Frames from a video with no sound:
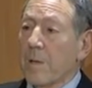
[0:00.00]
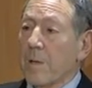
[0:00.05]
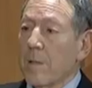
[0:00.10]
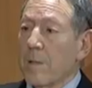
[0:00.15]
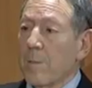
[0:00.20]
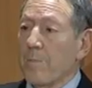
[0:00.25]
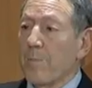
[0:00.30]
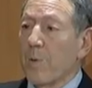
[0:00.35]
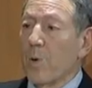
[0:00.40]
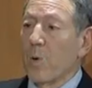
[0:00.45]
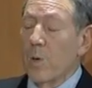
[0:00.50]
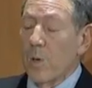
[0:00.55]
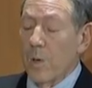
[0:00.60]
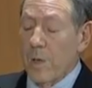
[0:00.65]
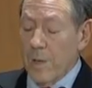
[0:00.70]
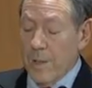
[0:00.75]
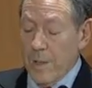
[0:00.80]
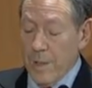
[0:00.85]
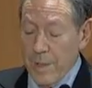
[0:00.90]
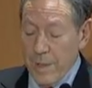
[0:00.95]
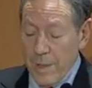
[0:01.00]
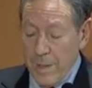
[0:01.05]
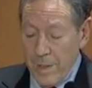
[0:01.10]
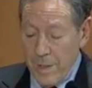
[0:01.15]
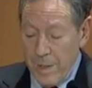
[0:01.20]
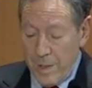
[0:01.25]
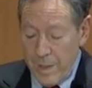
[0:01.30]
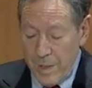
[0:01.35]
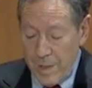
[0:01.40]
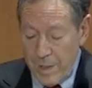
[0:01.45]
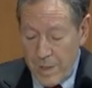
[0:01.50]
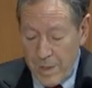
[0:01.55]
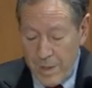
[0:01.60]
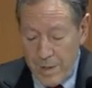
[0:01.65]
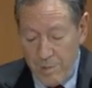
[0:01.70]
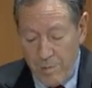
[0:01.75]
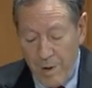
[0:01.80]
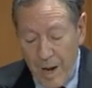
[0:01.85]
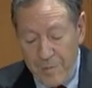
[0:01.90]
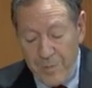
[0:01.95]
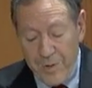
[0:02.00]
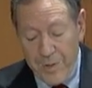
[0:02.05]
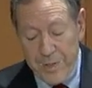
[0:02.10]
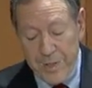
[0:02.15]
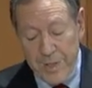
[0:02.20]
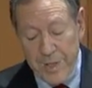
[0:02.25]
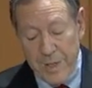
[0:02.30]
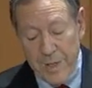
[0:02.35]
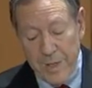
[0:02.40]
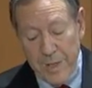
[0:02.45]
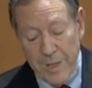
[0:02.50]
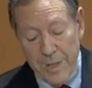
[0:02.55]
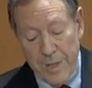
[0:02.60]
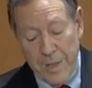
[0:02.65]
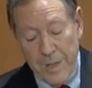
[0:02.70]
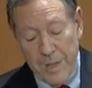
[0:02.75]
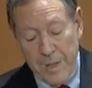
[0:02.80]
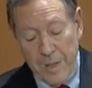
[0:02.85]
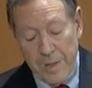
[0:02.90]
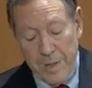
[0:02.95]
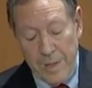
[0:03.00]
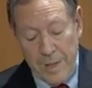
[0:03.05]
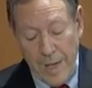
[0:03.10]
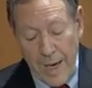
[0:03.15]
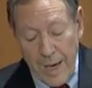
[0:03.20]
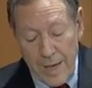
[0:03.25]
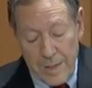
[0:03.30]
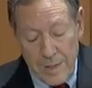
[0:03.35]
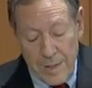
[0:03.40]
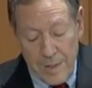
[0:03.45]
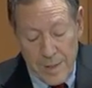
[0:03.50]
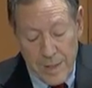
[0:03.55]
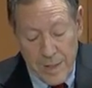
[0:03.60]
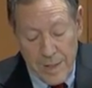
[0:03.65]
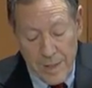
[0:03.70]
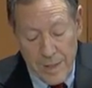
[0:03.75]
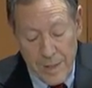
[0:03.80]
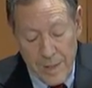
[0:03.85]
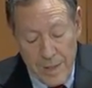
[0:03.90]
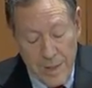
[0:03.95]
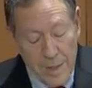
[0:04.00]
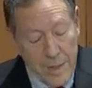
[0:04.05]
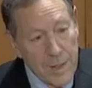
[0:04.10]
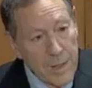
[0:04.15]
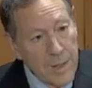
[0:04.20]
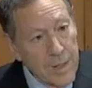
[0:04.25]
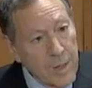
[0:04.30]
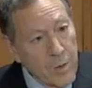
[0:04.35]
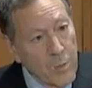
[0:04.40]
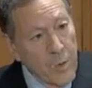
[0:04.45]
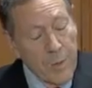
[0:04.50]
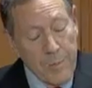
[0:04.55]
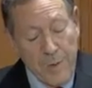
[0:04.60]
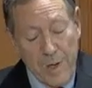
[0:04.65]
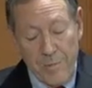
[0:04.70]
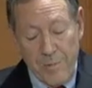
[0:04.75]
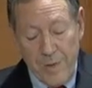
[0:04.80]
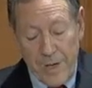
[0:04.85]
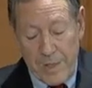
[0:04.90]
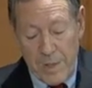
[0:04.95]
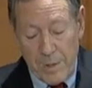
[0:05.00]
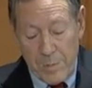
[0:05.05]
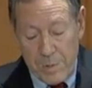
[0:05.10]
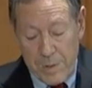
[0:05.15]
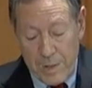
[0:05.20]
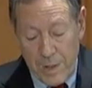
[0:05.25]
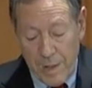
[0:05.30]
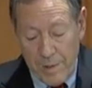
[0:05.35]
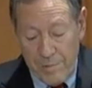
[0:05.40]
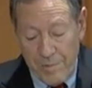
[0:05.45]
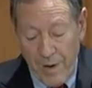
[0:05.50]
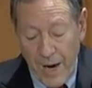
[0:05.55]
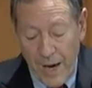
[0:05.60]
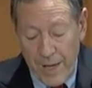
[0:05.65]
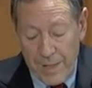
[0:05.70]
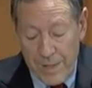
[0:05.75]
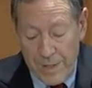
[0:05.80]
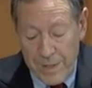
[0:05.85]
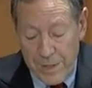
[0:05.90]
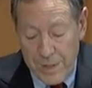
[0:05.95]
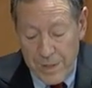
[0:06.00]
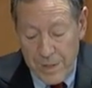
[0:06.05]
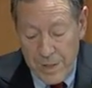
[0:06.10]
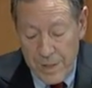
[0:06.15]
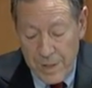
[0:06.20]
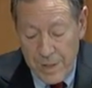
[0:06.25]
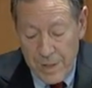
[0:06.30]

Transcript: the poor, the refugee, the elderly, the women victims of violence,